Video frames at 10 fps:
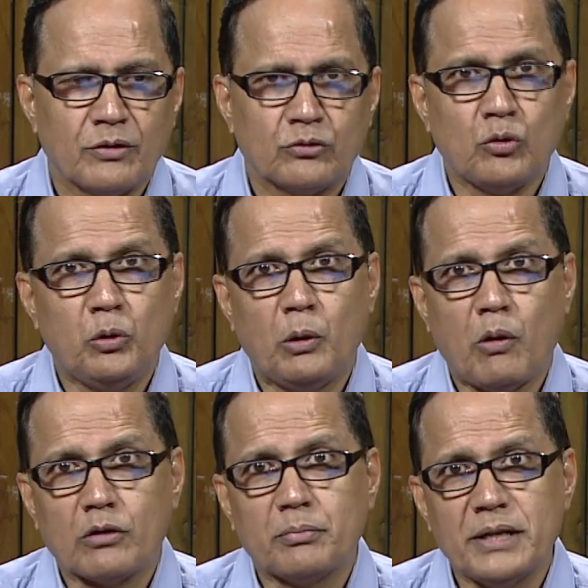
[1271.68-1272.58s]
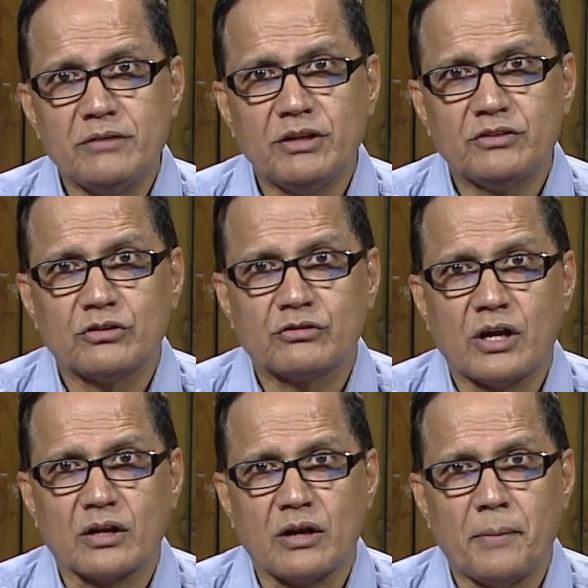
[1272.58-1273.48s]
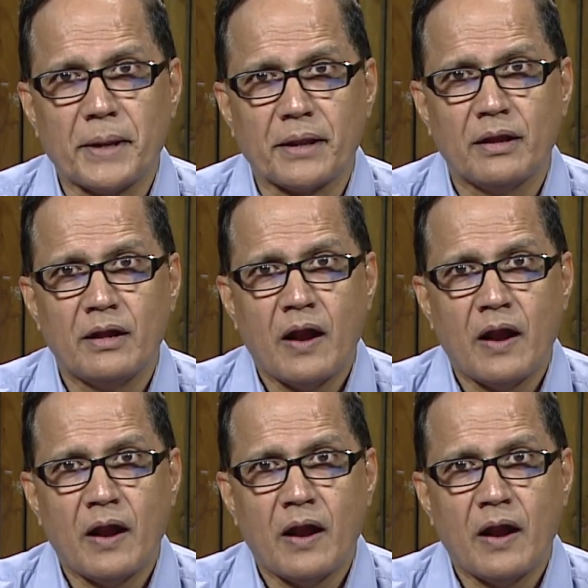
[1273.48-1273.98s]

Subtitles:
So, lot many ventures are coming,